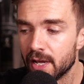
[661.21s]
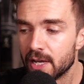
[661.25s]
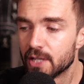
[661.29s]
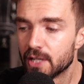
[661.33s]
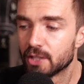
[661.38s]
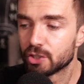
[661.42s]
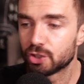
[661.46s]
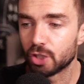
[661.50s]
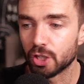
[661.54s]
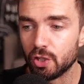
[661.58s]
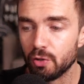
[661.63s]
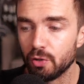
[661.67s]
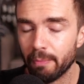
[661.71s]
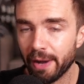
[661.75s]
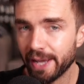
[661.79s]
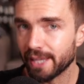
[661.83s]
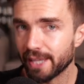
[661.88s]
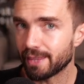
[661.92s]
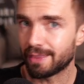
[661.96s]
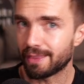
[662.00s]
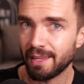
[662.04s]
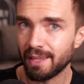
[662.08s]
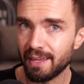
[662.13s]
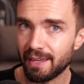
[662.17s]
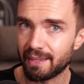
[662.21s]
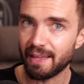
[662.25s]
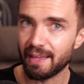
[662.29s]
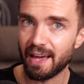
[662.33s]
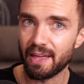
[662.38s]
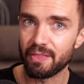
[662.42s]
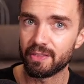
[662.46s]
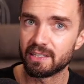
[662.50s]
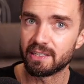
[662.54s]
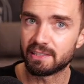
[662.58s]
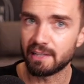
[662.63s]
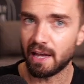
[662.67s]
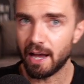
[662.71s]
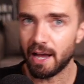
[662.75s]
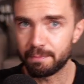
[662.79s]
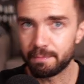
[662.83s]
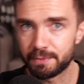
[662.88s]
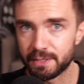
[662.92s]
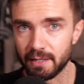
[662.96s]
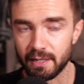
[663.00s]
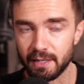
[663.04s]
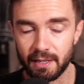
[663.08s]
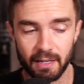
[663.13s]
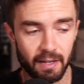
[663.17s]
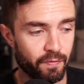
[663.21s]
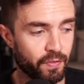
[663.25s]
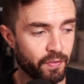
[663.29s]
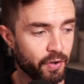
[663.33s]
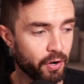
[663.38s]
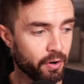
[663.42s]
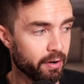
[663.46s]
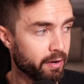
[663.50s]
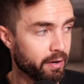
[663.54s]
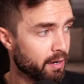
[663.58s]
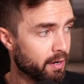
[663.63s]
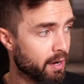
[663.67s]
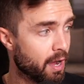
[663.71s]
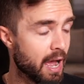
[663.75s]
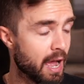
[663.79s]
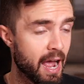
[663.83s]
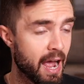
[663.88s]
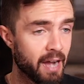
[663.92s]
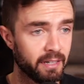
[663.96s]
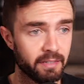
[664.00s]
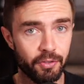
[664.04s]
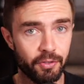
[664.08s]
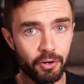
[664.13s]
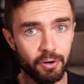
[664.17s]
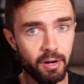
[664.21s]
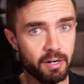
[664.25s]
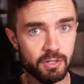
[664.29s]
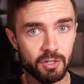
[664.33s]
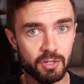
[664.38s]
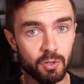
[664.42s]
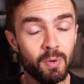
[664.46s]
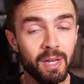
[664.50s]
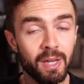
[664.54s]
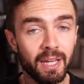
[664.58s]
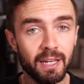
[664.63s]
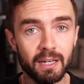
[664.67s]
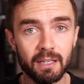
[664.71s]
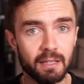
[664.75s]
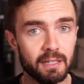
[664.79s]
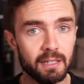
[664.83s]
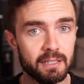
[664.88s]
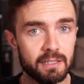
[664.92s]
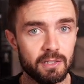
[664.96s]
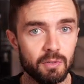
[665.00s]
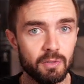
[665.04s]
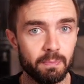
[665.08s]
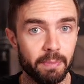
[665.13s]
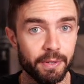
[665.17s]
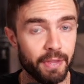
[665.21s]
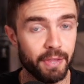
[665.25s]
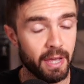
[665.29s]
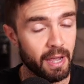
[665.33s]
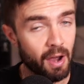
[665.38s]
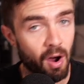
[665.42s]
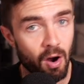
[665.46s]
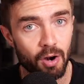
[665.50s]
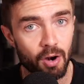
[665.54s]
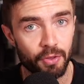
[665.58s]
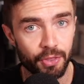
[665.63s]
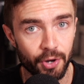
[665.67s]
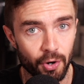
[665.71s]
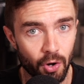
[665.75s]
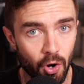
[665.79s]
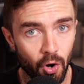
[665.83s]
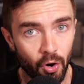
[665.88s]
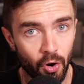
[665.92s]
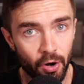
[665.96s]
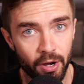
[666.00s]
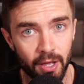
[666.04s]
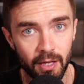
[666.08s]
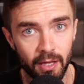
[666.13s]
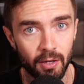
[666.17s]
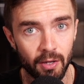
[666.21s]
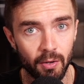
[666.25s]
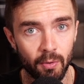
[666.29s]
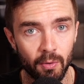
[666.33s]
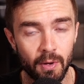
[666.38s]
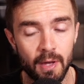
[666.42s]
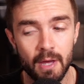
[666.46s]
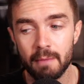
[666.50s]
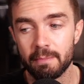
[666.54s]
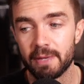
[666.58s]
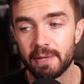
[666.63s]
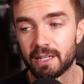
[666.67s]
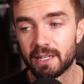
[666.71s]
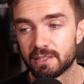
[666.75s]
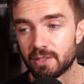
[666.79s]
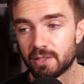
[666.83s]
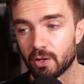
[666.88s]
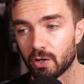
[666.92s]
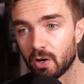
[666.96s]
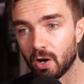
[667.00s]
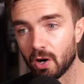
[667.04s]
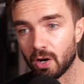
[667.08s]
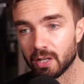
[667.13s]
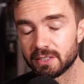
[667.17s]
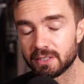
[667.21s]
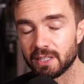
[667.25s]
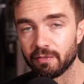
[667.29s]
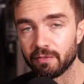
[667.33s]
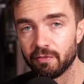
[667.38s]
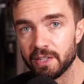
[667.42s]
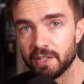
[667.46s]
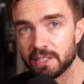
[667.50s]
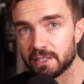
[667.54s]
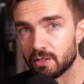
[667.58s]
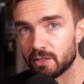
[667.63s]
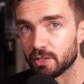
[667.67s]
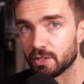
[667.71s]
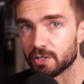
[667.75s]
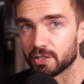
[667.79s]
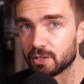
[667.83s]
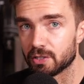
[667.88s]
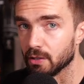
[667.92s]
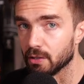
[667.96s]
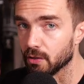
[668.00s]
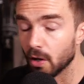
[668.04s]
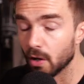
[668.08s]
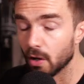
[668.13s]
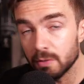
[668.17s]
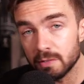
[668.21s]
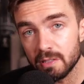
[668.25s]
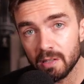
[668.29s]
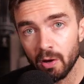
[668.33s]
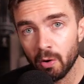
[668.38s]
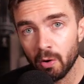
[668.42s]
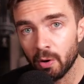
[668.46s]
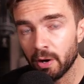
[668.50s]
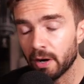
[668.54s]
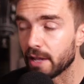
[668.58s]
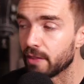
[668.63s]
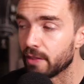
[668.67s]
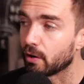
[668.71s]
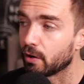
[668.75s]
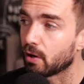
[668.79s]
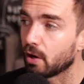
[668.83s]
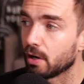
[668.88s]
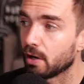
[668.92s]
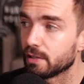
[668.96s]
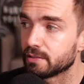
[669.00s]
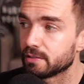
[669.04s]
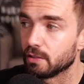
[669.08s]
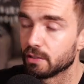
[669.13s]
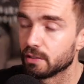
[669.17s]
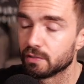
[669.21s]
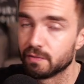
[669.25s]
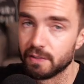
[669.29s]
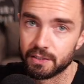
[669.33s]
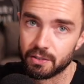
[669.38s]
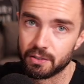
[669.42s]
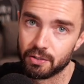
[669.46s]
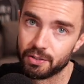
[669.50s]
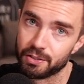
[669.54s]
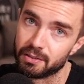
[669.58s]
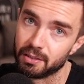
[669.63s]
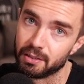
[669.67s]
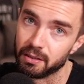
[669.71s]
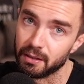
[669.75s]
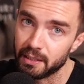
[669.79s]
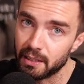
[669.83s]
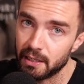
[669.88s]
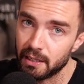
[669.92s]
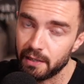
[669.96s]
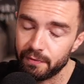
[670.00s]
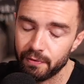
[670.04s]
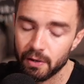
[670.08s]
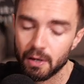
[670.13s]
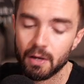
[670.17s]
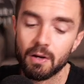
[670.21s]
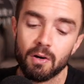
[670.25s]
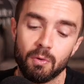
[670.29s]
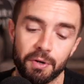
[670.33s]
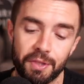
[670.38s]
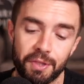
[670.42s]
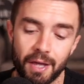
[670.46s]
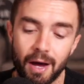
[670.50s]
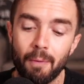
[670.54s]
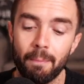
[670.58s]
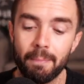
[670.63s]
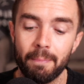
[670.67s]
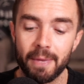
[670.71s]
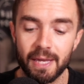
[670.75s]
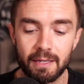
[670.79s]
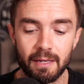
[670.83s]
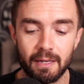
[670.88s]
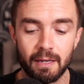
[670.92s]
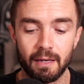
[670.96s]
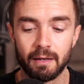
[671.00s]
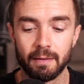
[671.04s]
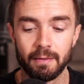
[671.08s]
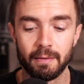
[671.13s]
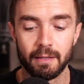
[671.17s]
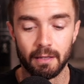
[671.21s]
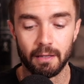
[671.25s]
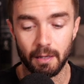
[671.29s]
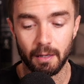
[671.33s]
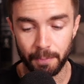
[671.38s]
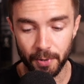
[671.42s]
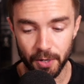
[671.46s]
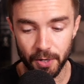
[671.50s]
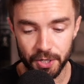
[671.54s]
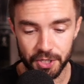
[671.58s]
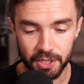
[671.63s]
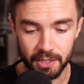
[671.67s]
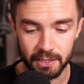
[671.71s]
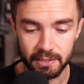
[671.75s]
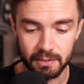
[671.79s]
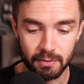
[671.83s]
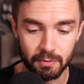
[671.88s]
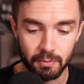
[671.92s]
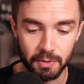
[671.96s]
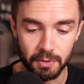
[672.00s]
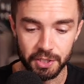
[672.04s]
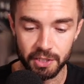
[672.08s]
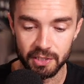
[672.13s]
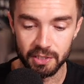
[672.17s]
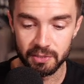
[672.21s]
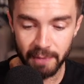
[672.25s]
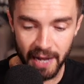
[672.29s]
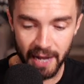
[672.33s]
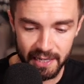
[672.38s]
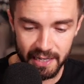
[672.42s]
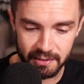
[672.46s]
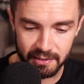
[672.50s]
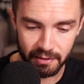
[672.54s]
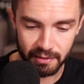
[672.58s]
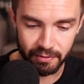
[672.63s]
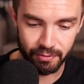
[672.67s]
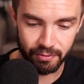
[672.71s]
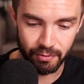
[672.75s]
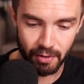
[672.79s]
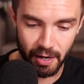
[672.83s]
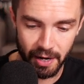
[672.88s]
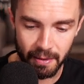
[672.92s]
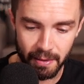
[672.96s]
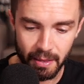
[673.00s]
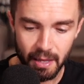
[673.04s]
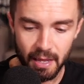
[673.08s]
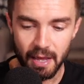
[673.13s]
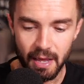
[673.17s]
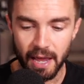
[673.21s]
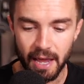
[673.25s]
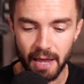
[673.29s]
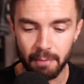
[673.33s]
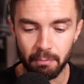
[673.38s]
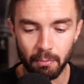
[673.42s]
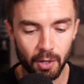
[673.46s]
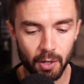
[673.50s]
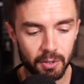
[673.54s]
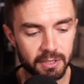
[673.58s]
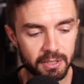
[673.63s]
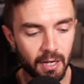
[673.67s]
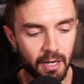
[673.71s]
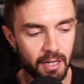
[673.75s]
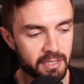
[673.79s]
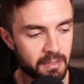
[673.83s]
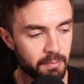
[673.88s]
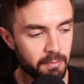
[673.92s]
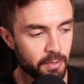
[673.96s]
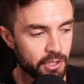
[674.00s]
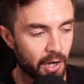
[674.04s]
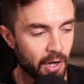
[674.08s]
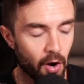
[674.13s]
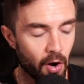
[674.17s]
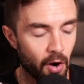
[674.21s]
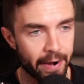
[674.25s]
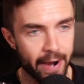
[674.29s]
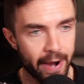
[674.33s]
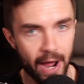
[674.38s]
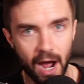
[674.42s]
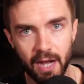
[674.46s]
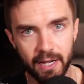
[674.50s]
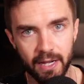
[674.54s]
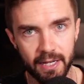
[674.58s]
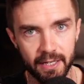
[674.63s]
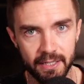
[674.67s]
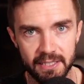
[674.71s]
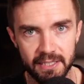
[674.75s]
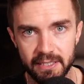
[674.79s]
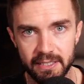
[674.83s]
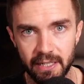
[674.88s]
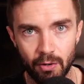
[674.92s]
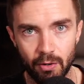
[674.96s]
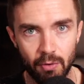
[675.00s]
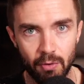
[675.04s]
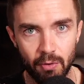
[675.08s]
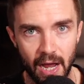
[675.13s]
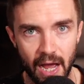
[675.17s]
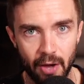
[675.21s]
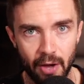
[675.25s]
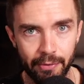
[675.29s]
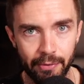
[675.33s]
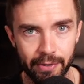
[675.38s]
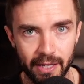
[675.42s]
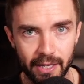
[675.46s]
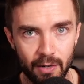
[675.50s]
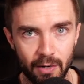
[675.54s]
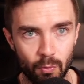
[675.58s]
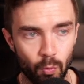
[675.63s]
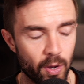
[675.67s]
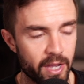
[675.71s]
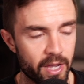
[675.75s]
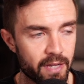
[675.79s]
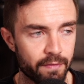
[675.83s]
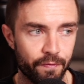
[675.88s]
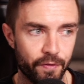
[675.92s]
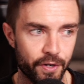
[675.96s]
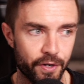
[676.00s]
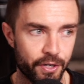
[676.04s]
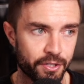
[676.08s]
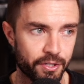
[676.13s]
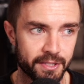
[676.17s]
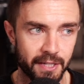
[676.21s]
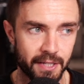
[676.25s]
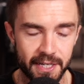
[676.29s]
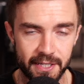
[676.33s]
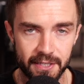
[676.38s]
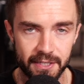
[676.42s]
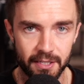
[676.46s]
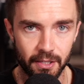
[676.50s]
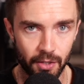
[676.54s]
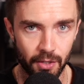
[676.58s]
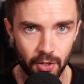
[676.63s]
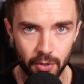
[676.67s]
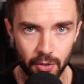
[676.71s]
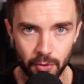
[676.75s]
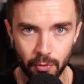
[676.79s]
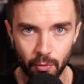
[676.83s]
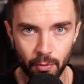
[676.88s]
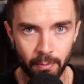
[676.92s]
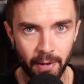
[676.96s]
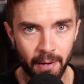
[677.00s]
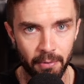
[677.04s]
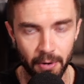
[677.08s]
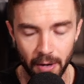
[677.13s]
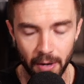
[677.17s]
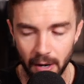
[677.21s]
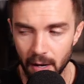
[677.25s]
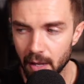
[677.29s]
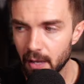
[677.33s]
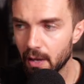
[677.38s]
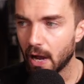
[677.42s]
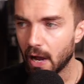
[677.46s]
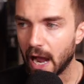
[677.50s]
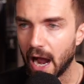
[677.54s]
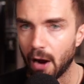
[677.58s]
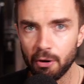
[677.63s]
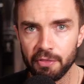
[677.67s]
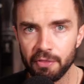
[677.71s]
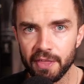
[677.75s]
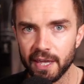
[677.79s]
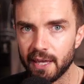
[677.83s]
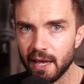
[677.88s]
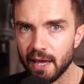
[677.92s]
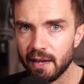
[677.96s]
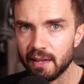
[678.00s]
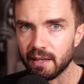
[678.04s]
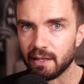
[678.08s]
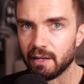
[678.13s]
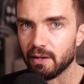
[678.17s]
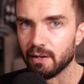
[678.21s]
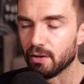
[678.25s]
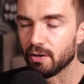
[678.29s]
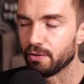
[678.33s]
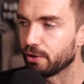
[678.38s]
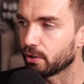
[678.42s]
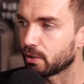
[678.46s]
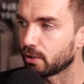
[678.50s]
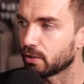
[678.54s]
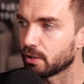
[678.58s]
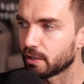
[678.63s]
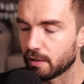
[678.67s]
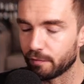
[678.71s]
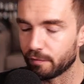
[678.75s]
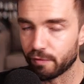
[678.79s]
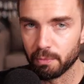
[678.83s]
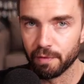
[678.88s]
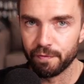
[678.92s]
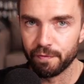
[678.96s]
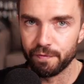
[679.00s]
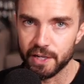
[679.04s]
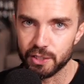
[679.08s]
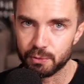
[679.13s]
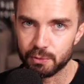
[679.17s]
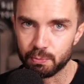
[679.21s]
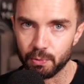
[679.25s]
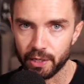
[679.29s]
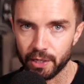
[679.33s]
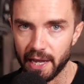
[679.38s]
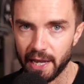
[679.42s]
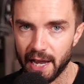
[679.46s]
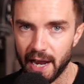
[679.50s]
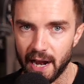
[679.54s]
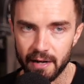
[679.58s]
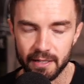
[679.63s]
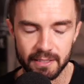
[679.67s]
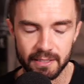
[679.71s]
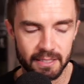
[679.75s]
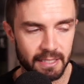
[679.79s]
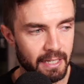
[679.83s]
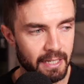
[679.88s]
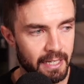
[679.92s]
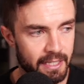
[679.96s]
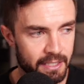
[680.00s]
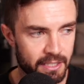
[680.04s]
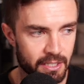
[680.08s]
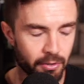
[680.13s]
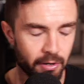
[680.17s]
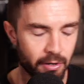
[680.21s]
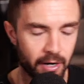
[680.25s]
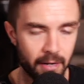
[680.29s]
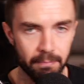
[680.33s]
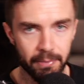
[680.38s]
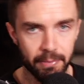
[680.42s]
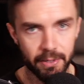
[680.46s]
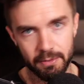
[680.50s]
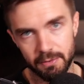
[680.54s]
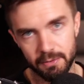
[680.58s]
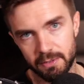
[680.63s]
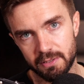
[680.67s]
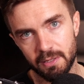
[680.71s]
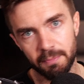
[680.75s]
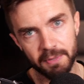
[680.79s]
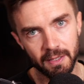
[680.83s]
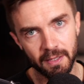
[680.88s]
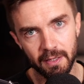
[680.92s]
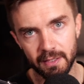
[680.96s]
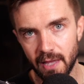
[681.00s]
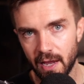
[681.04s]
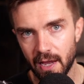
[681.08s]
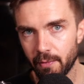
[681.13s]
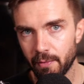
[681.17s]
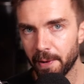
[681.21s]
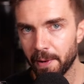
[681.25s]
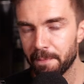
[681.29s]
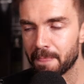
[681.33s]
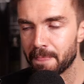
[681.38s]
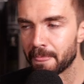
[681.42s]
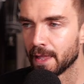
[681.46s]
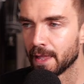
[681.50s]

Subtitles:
So you might think that these apps, like if they're not active, they're not doing anything to you, but they are. They're hurting you because they're causing visitors to load slower and they're causing those visitors to leave without making a purchase, which is massive, right? And most customers are not going to sit around and wait for your site to load. Remember, how are they getting here? They're clicking from a Facebook ad, it's an Instagram post, something like that, right?